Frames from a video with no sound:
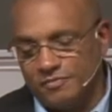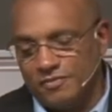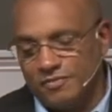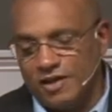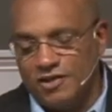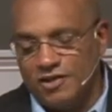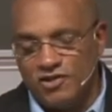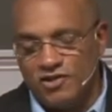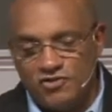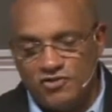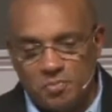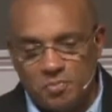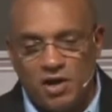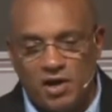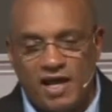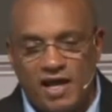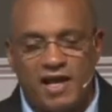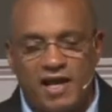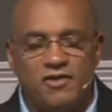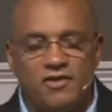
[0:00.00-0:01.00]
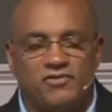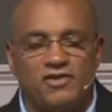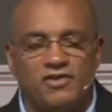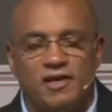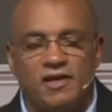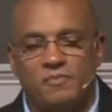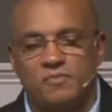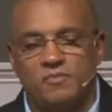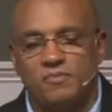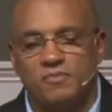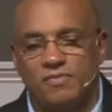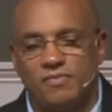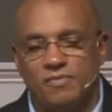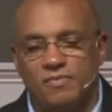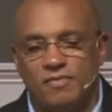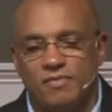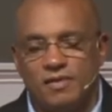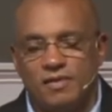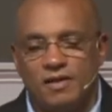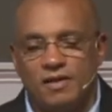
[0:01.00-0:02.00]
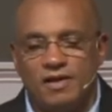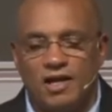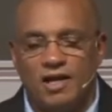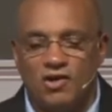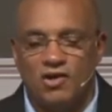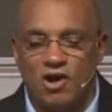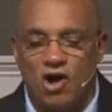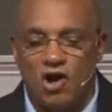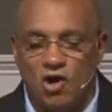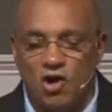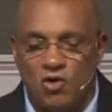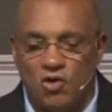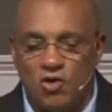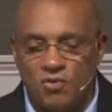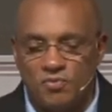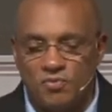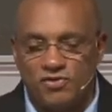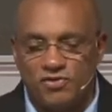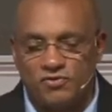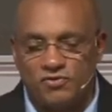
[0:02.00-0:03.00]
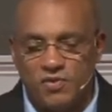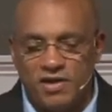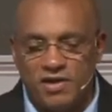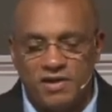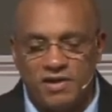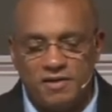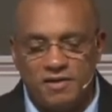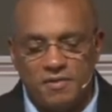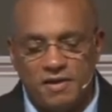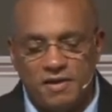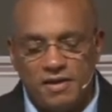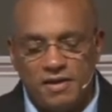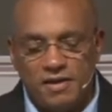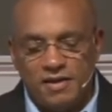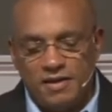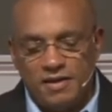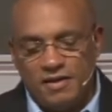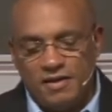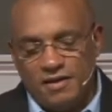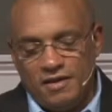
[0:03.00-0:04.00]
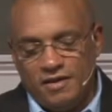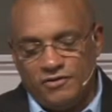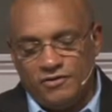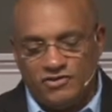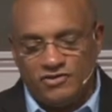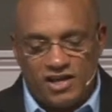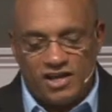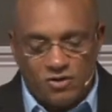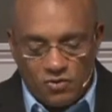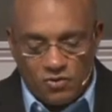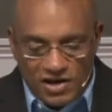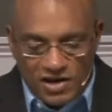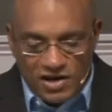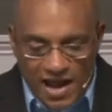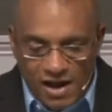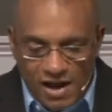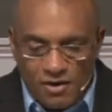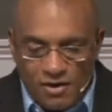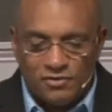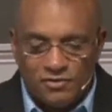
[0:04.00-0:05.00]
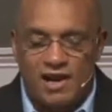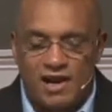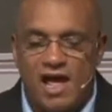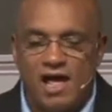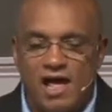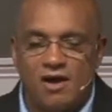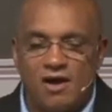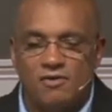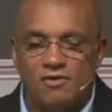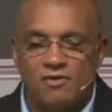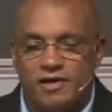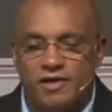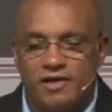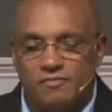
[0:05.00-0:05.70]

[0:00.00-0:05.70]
in this place and in our homes as we settle down now and